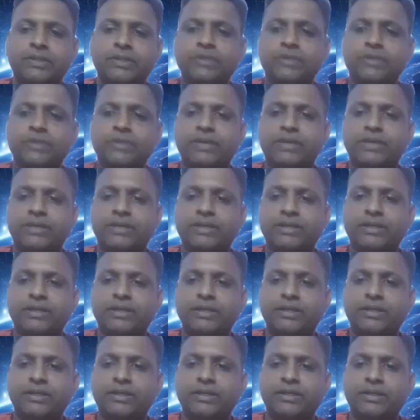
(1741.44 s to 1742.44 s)
you write,
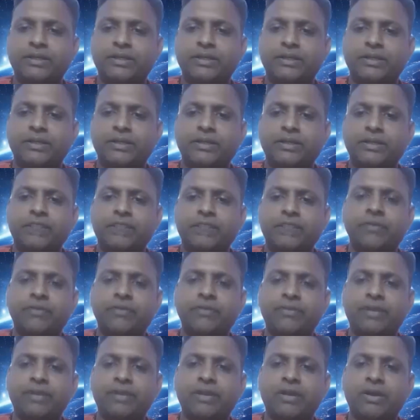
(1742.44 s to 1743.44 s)
in
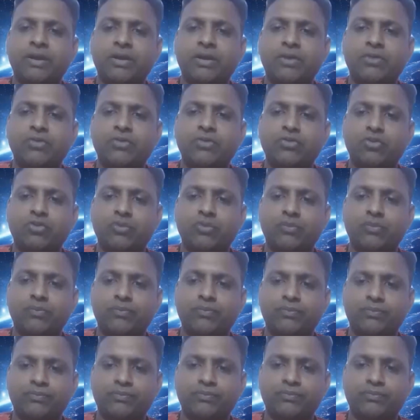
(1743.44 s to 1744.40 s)
female horoscope,